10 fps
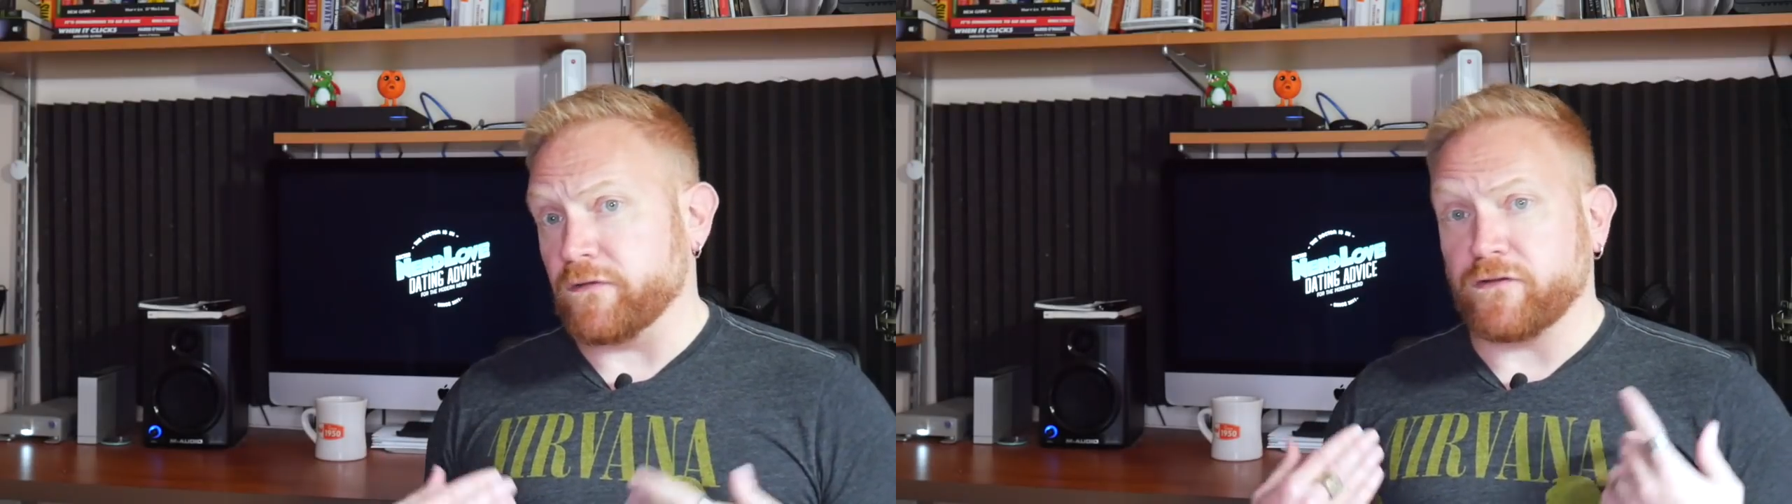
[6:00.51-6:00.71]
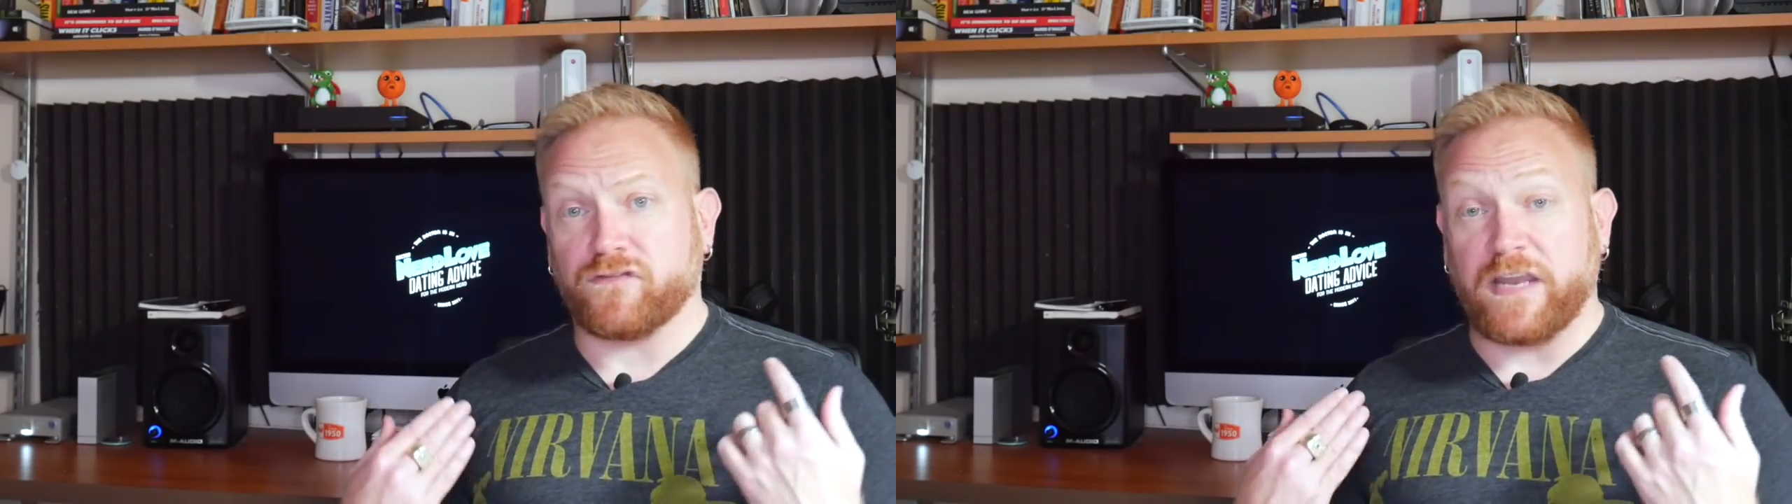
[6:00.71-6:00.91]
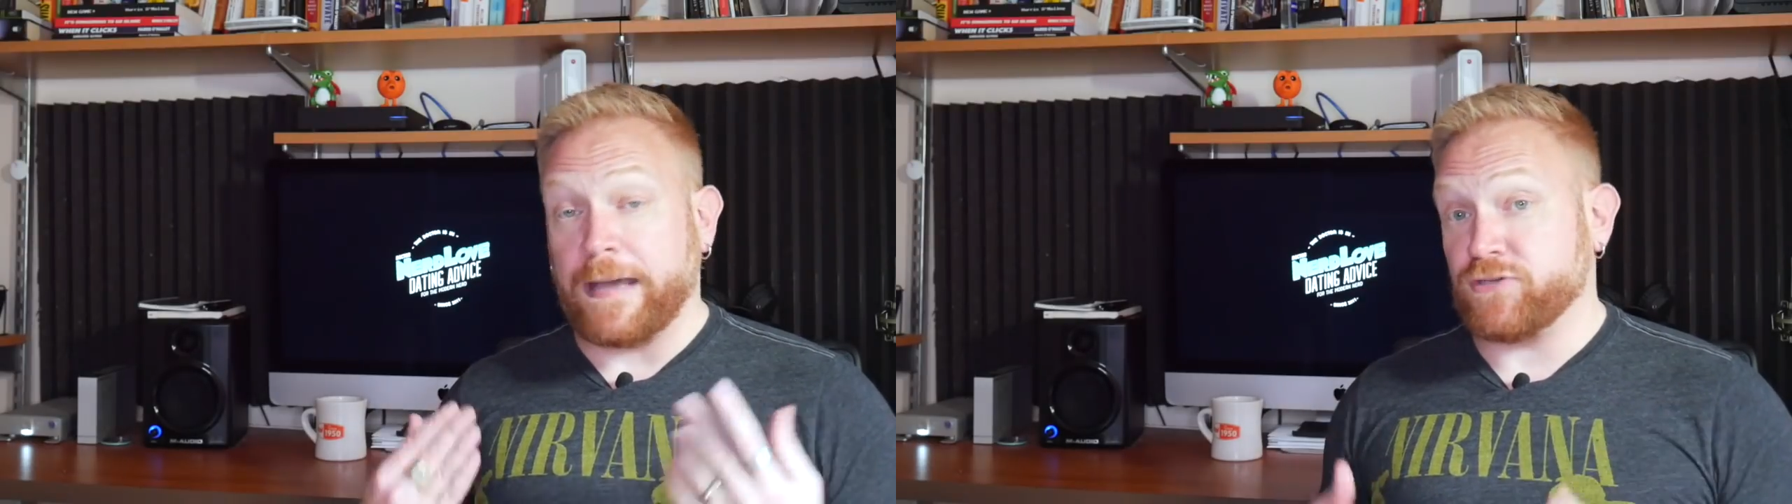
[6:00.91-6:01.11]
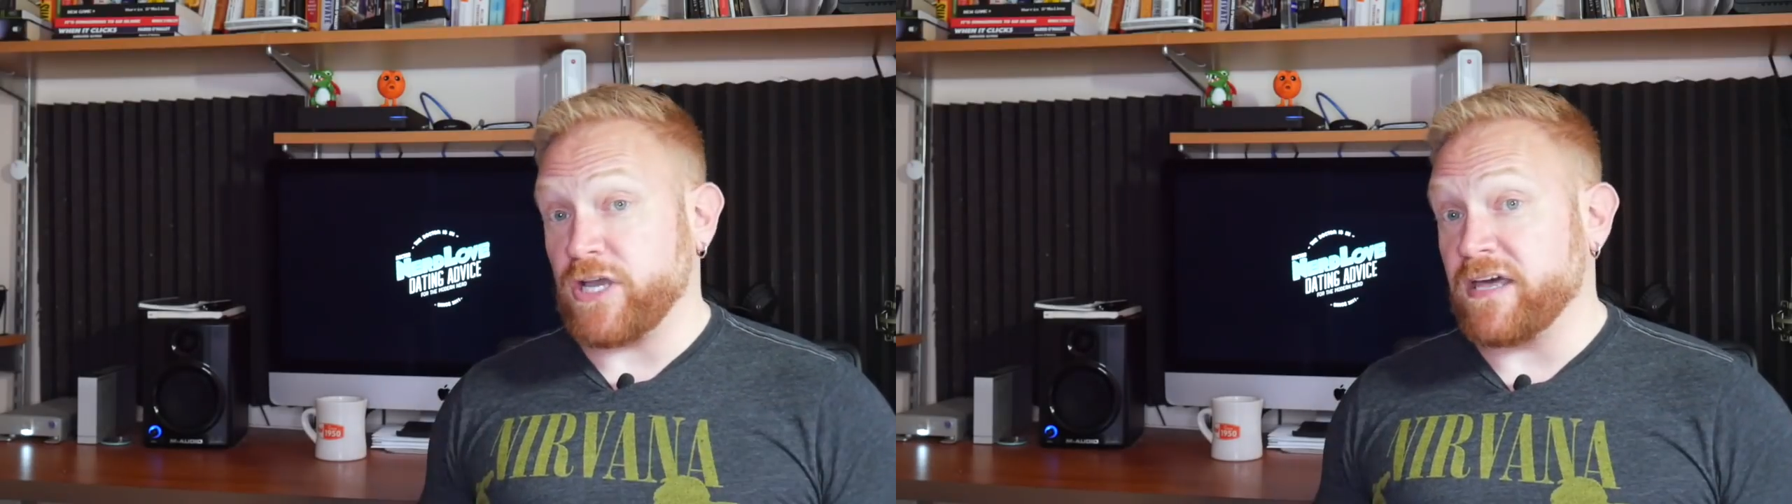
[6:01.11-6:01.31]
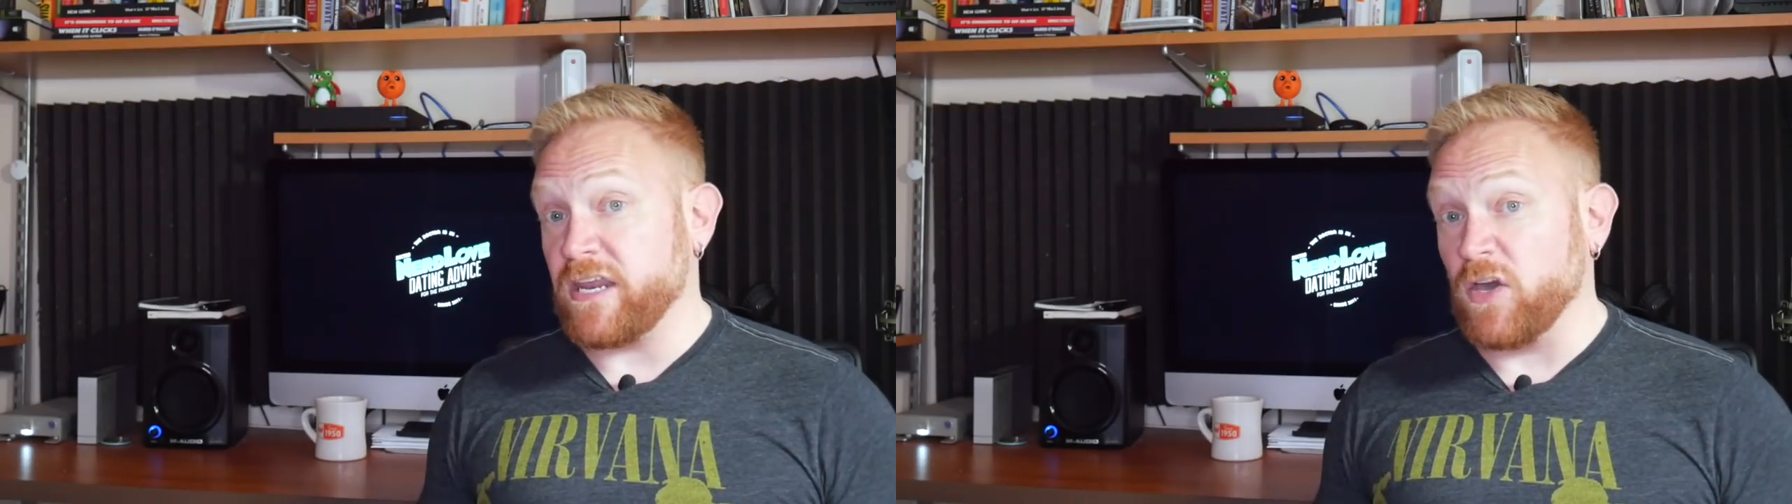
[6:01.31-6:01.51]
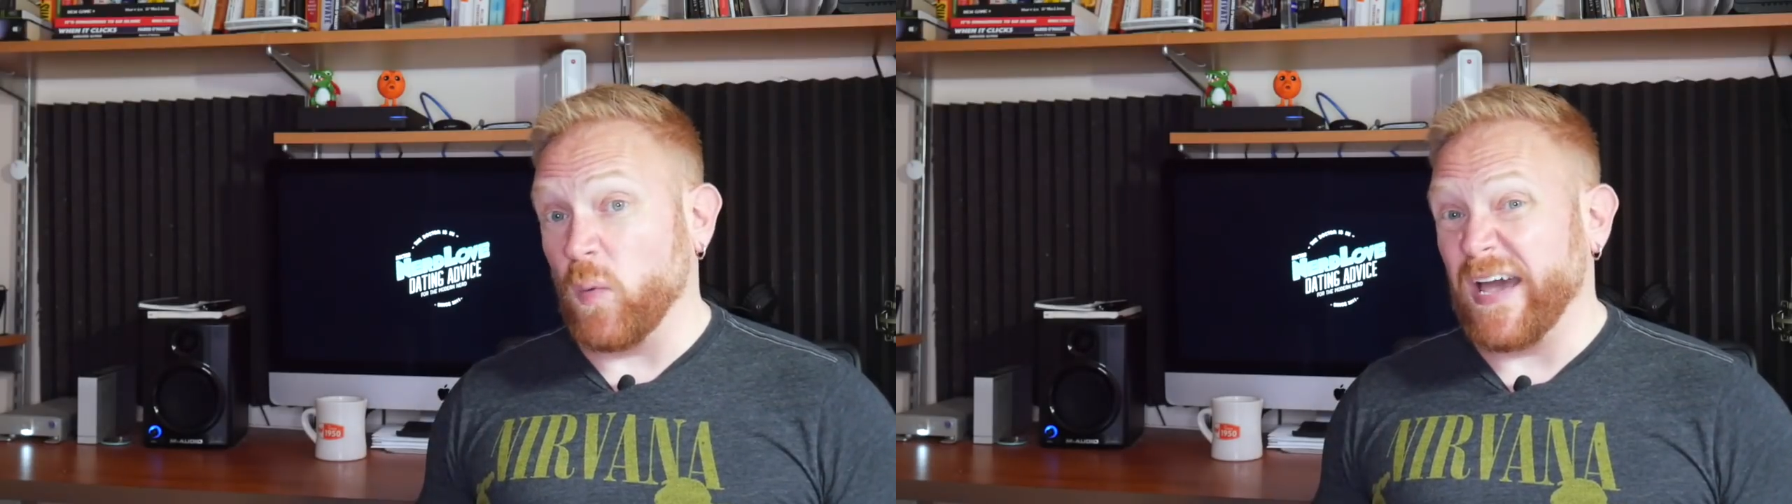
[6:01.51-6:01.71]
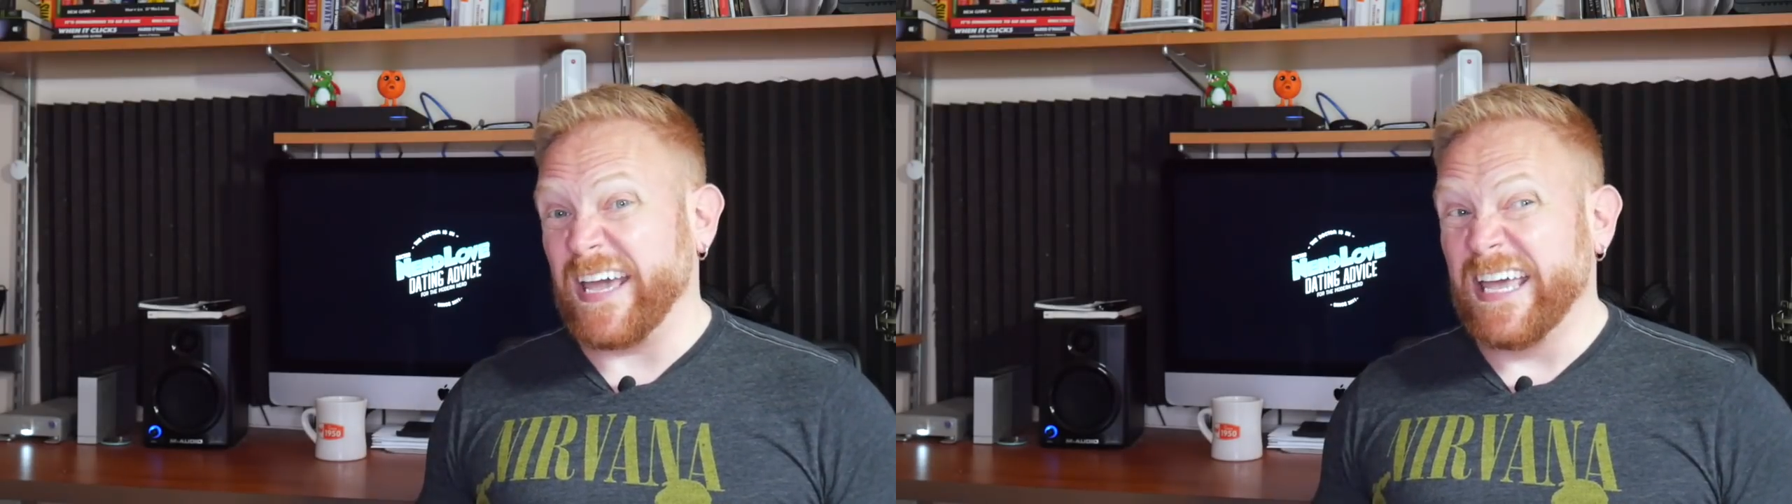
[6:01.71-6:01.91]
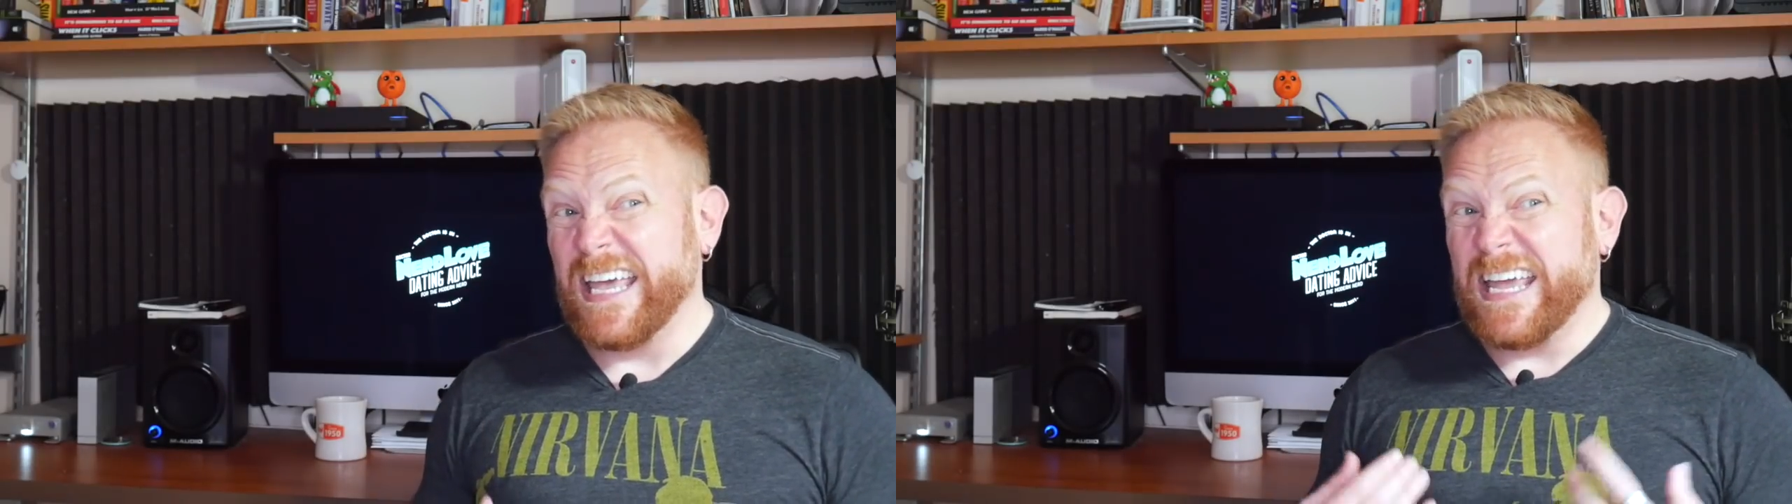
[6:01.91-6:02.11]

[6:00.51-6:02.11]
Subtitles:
their Snapchat anyway,